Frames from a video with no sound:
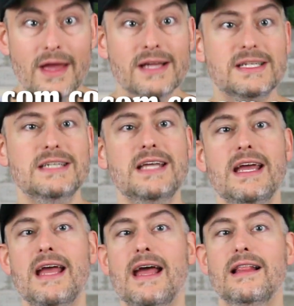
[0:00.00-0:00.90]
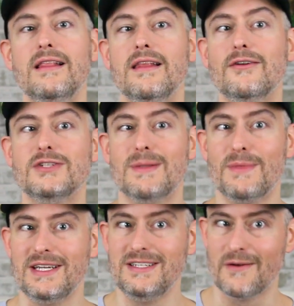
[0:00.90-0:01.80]
Today, a little
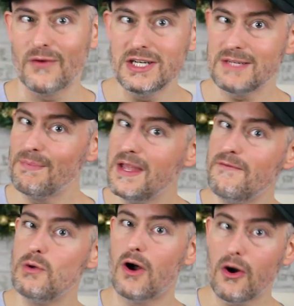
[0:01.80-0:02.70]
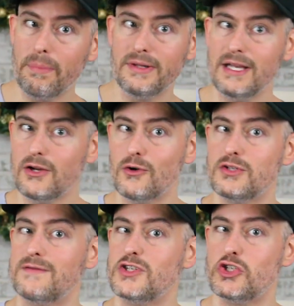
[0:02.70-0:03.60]
something different. If you are playing
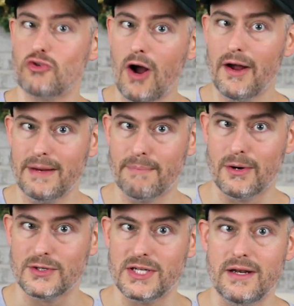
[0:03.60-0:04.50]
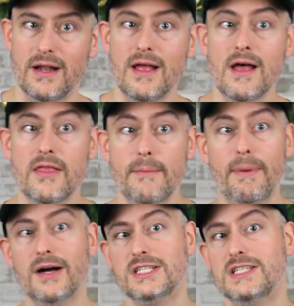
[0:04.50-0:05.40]
Curse of Strahd in person, the
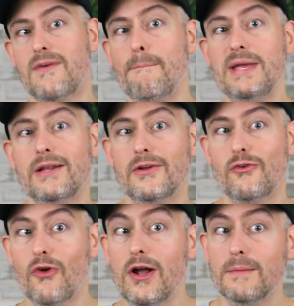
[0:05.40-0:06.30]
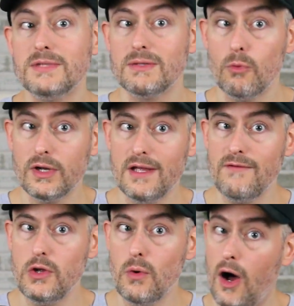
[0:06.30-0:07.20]
boxes from Beadle Grimm will give
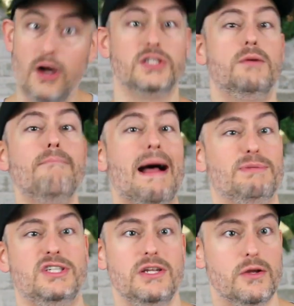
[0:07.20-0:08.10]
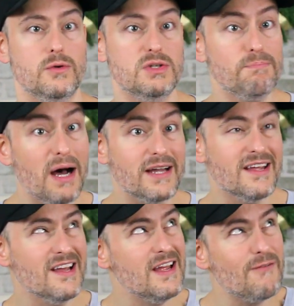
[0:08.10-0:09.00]
you awesome maps to use, but
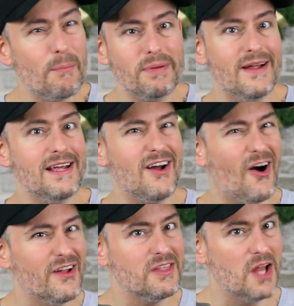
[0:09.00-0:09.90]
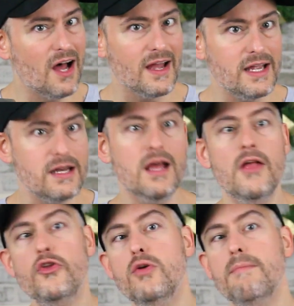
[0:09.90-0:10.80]
if you're playing online,
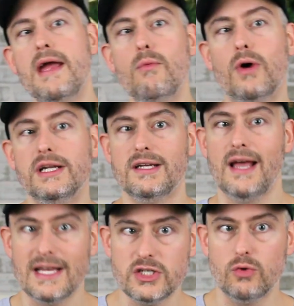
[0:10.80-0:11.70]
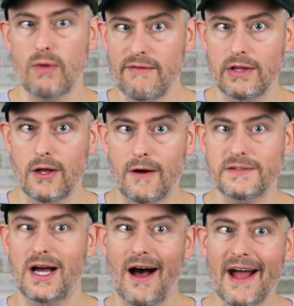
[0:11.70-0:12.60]
you may want Castle
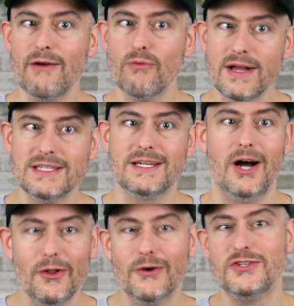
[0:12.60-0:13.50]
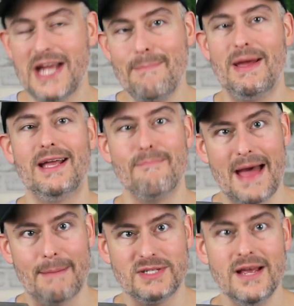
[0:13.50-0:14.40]
Ravenloft high-res color JPEG
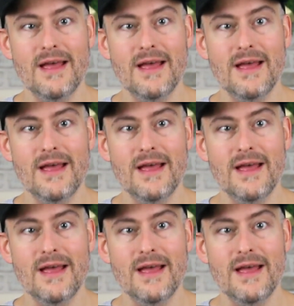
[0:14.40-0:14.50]
maps